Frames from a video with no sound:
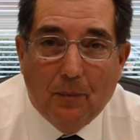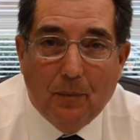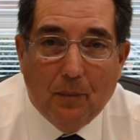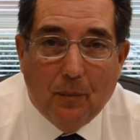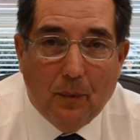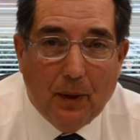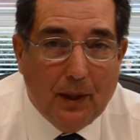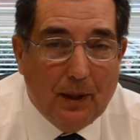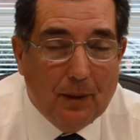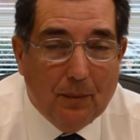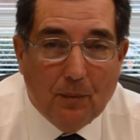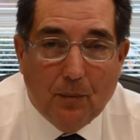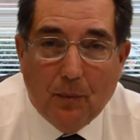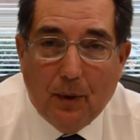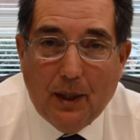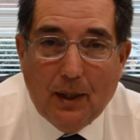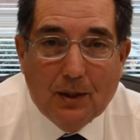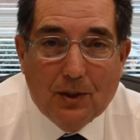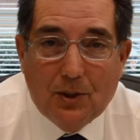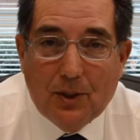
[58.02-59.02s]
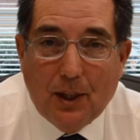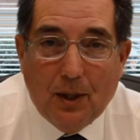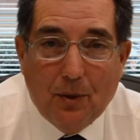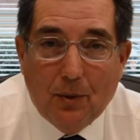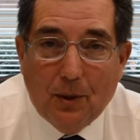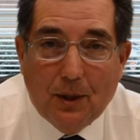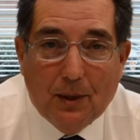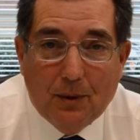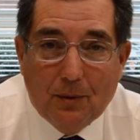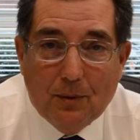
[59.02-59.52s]
We can see
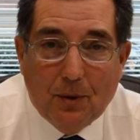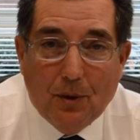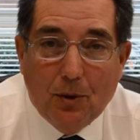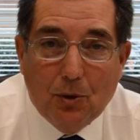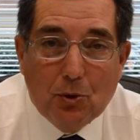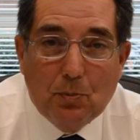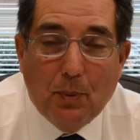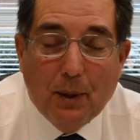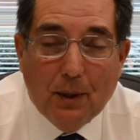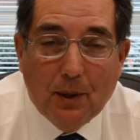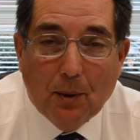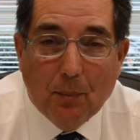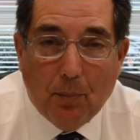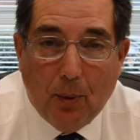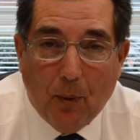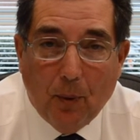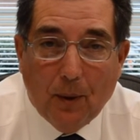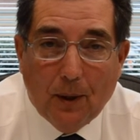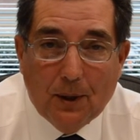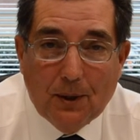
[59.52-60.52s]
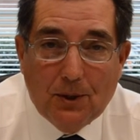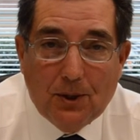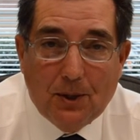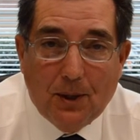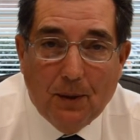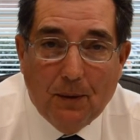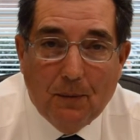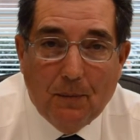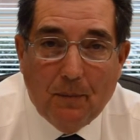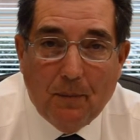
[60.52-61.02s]
who's been the
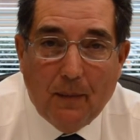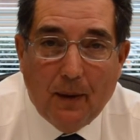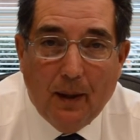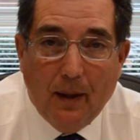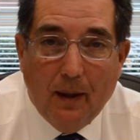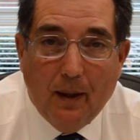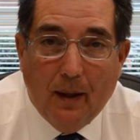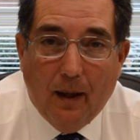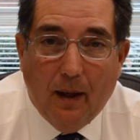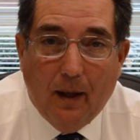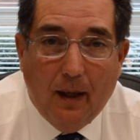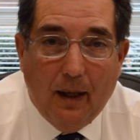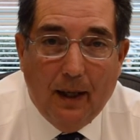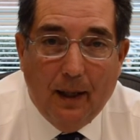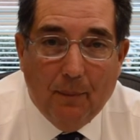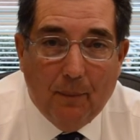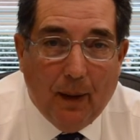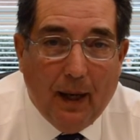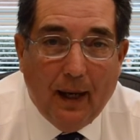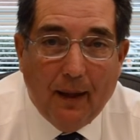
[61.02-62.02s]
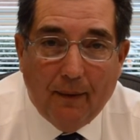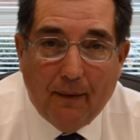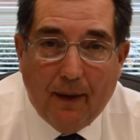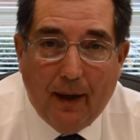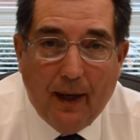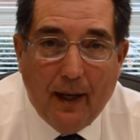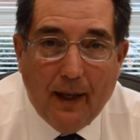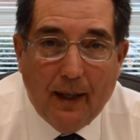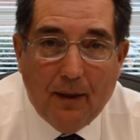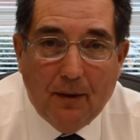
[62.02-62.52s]
poorest. In my
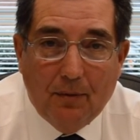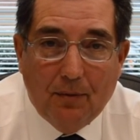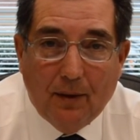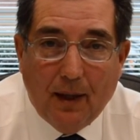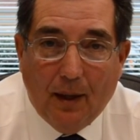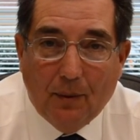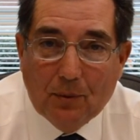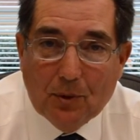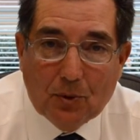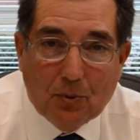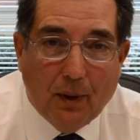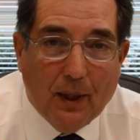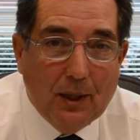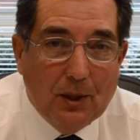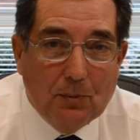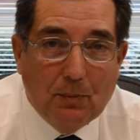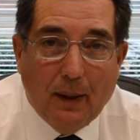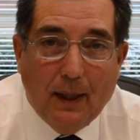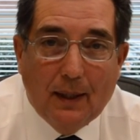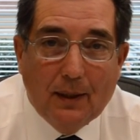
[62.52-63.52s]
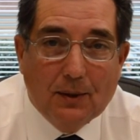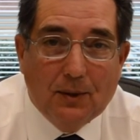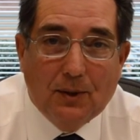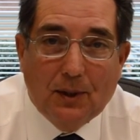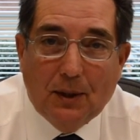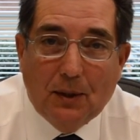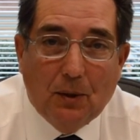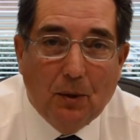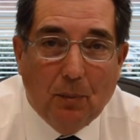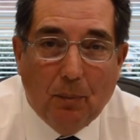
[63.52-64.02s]
life, I was raised by a single